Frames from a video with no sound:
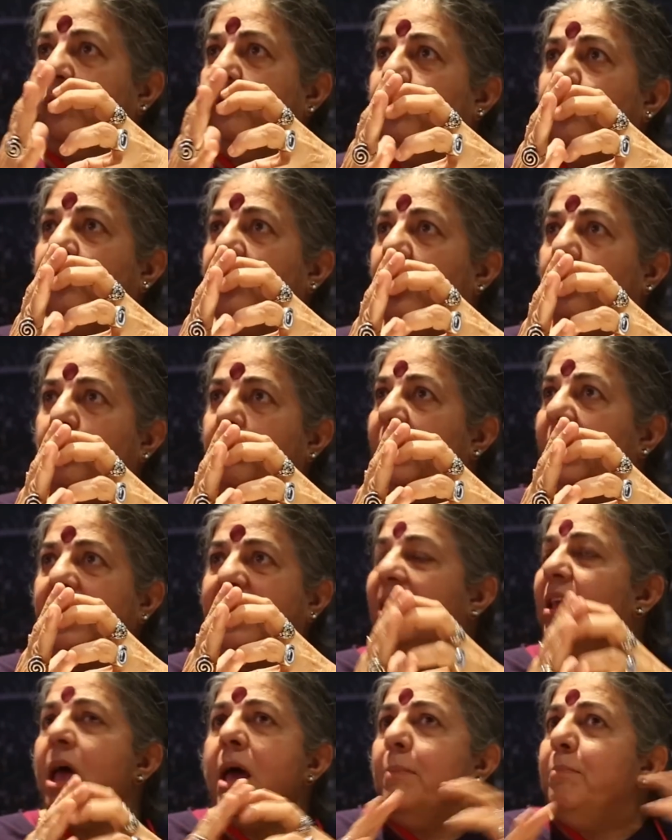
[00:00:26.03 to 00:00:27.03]
we have to say to Bill
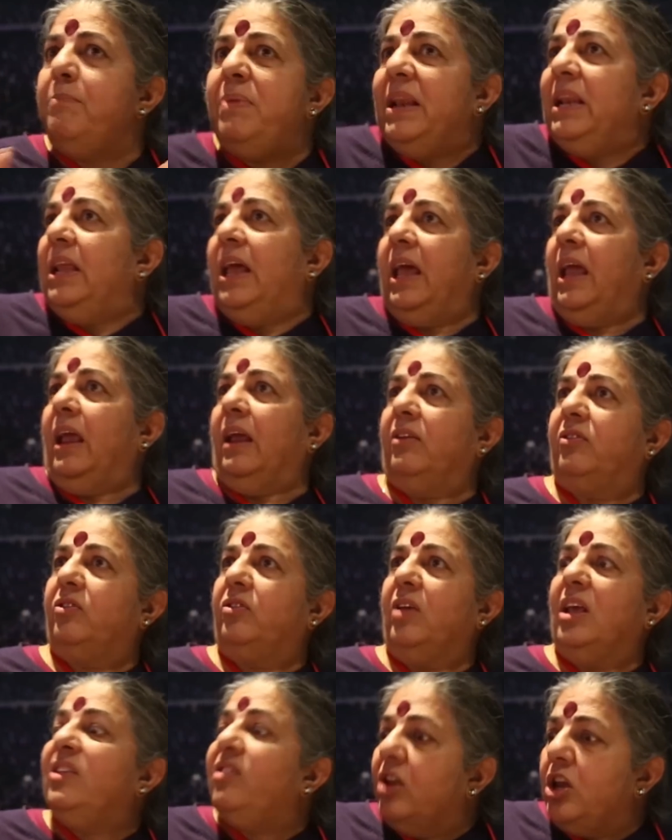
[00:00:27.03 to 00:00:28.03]
Gates. Bill
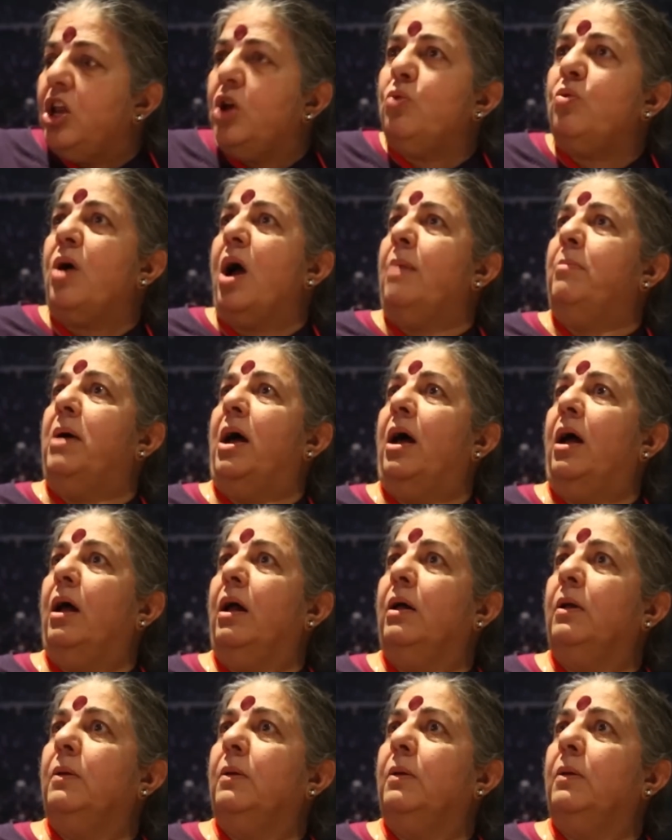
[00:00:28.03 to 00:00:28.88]
Gates is a newcomer.